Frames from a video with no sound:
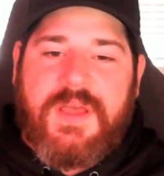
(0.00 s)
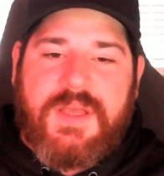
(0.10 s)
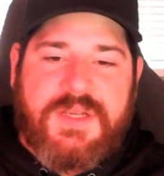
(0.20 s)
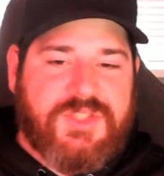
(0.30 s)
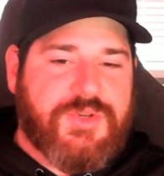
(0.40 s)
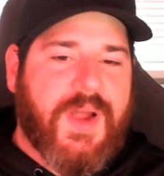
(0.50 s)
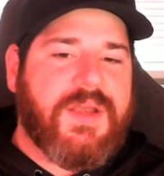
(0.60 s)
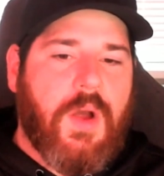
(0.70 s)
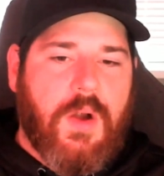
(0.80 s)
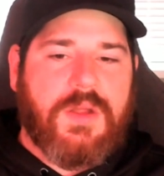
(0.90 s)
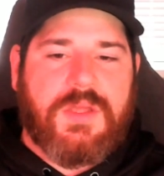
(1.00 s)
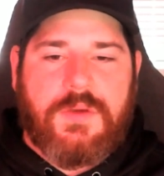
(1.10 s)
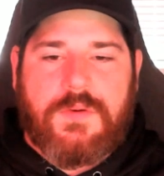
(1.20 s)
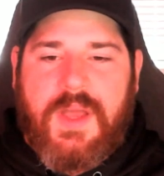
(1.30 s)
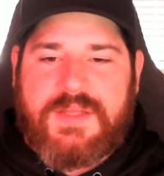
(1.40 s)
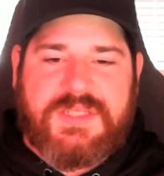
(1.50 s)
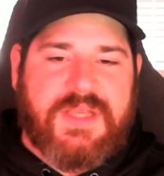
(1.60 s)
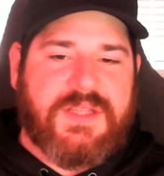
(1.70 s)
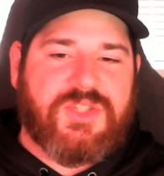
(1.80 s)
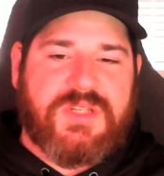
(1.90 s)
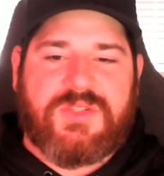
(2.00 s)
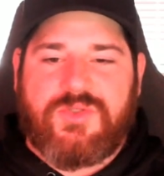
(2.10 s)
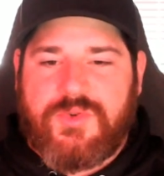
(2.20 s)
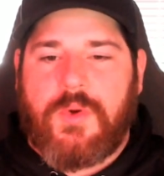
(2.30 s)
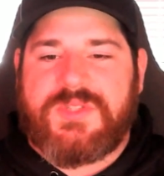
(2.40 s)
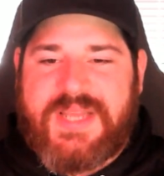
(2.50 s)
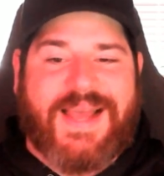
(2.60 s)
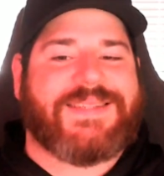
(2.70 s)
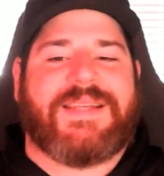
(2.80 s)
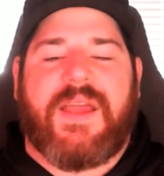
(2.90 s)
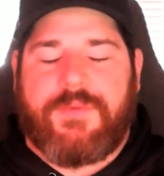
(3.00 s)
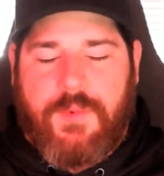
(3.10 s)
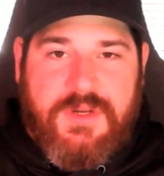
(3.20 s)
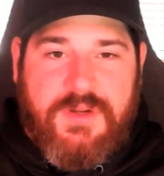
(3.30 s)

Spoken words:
is trying to argue and say that Justin Trudeau is taxing everyone.